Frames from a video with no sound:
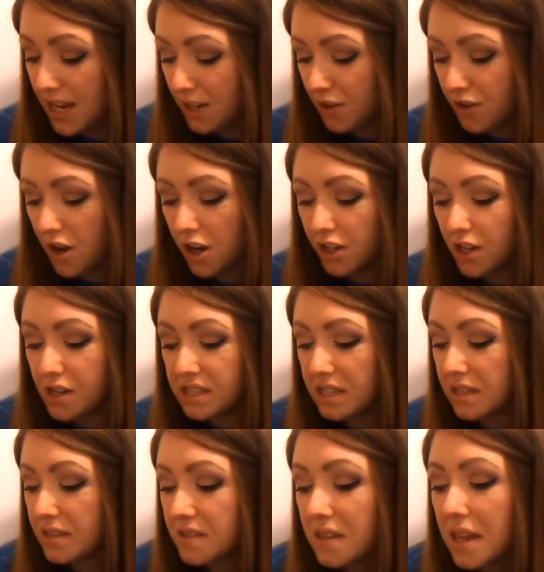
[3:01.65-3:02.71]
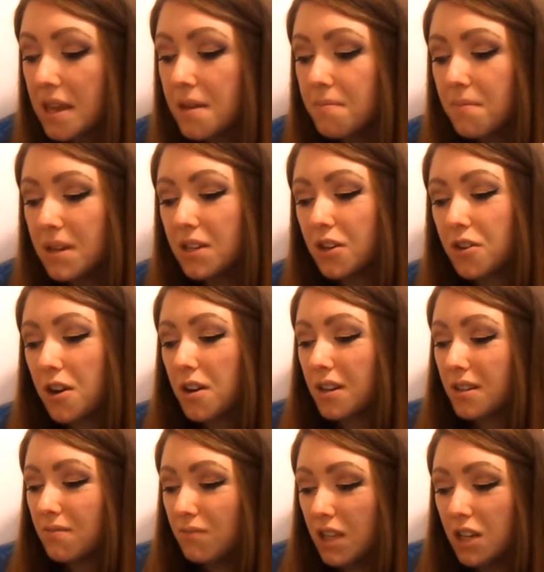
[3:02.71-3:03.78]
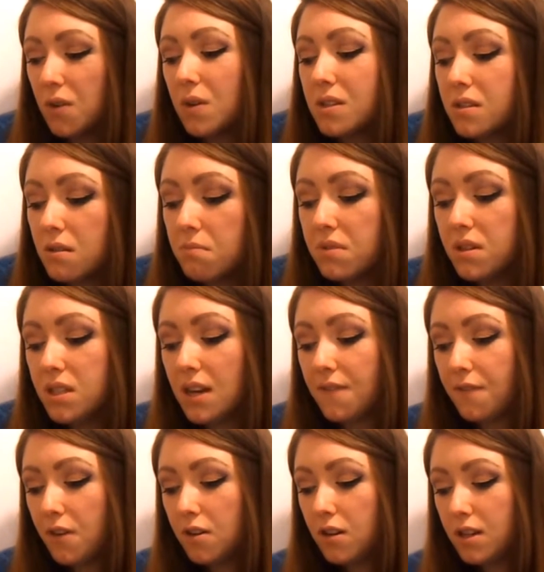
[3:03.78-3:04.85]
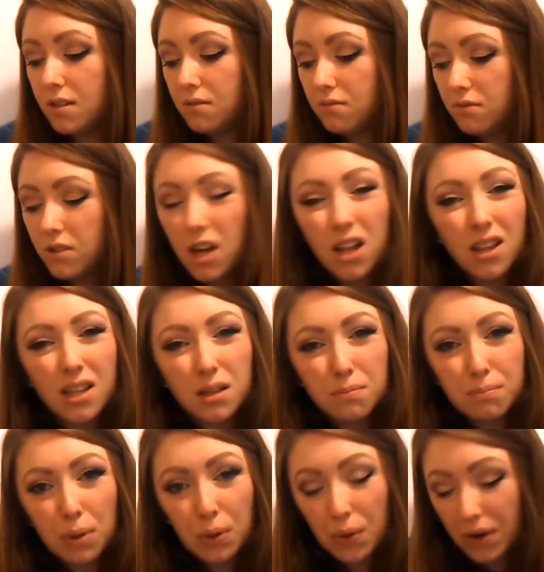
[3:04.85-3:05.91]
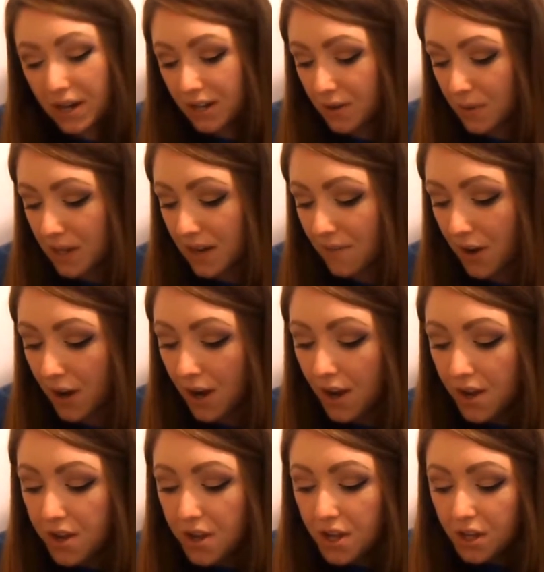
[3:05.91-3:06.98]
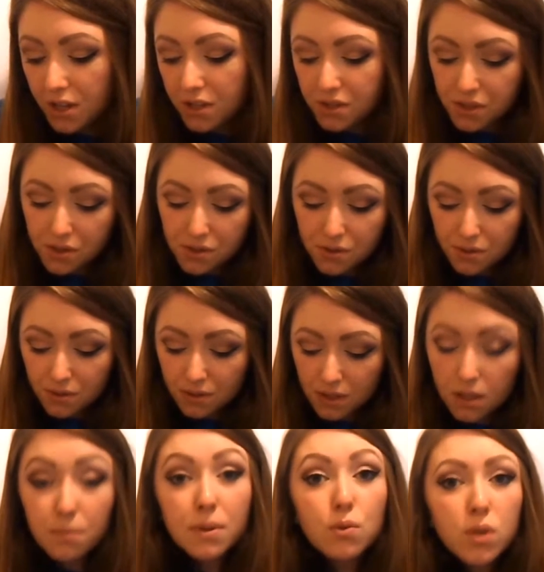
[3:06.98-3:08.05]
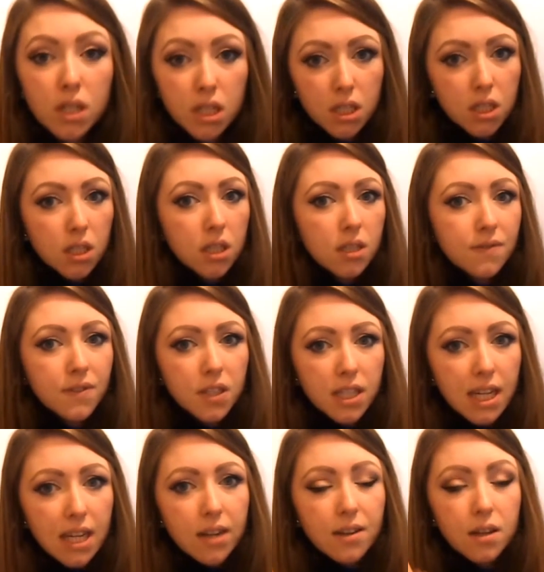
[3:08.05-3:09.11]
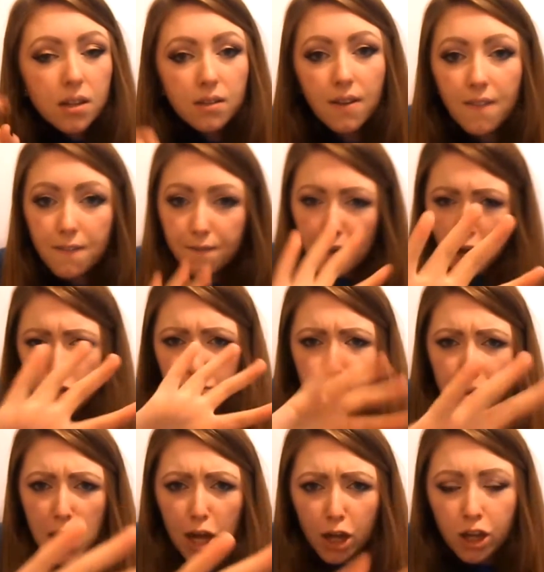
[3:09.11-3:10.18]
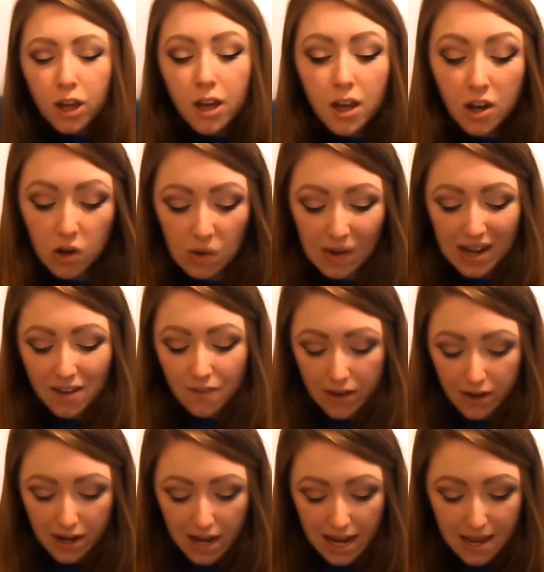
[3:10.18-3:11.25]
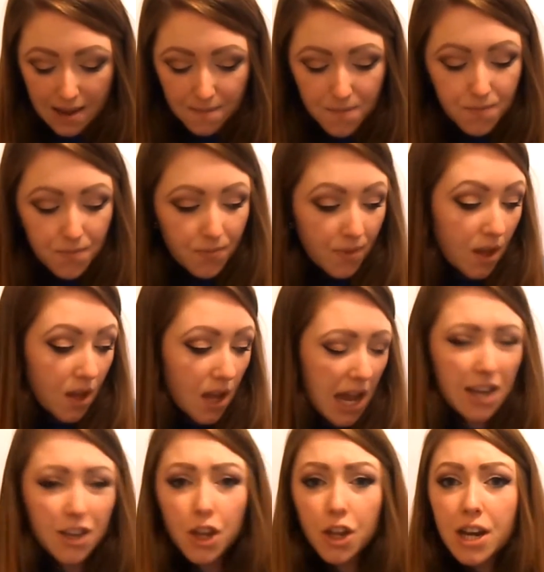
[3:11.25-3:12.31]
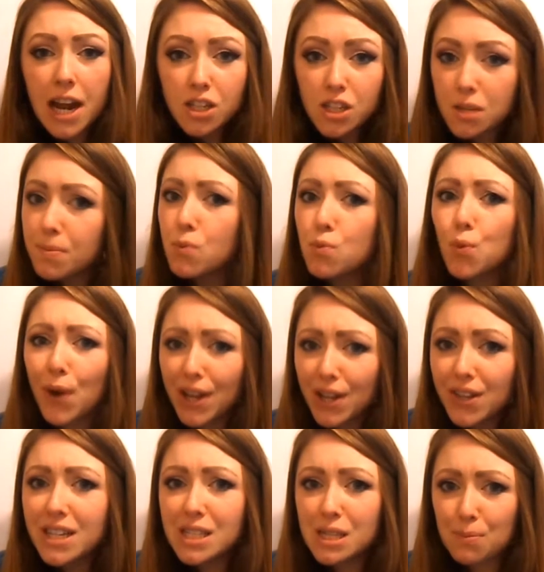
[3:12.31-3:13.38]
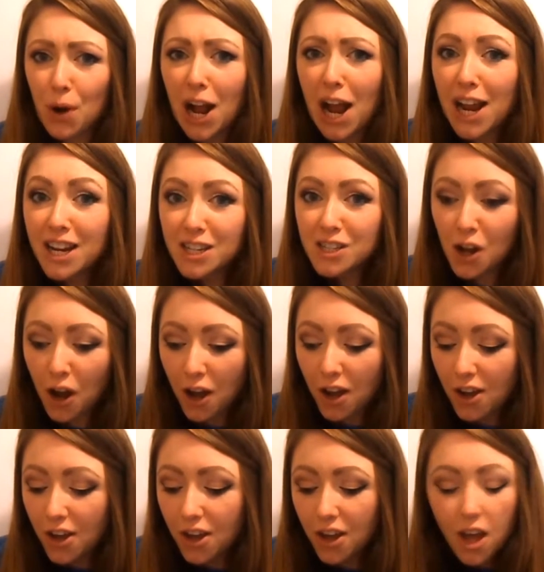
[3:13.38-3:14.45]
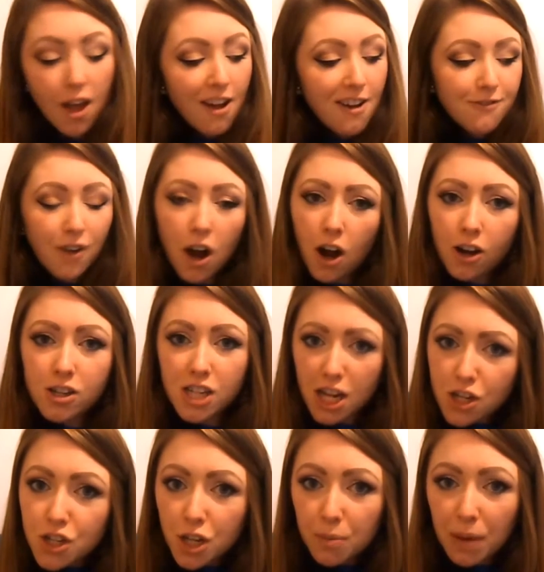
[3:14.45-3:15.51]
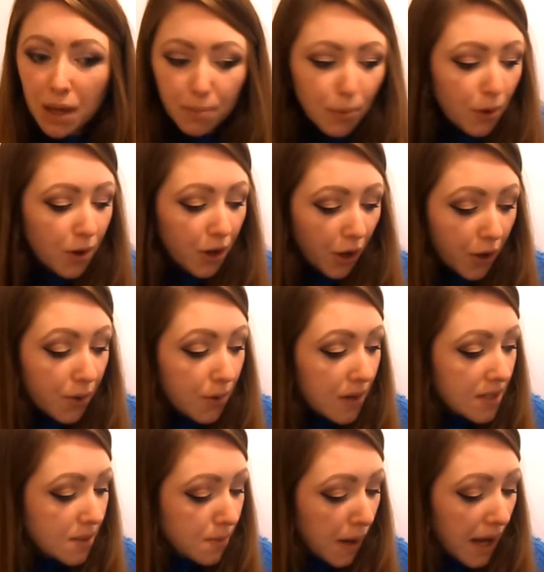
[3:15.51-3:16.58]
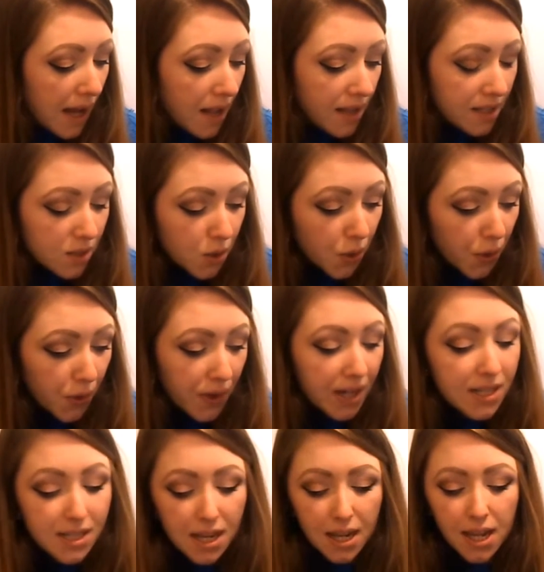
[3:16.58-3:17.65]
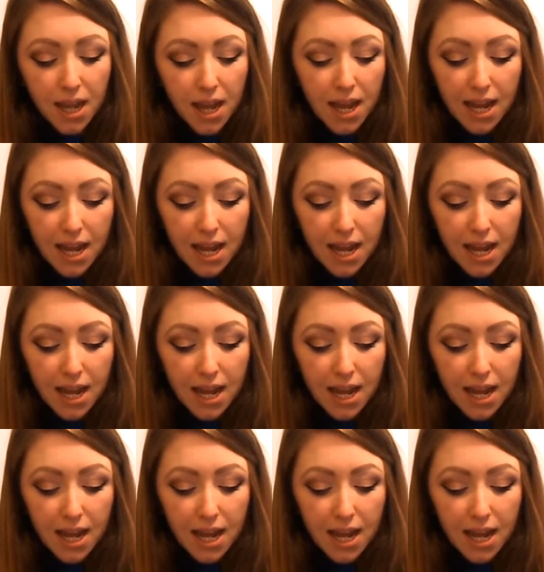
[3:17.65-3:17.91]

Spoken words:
then you're not using the same and you're not, it's something different and not a little boring or whatever. So it'll be good if you get a 5-pack or whatever. And you'd actually be really surprised how far tissue paper go as well. It's crazy.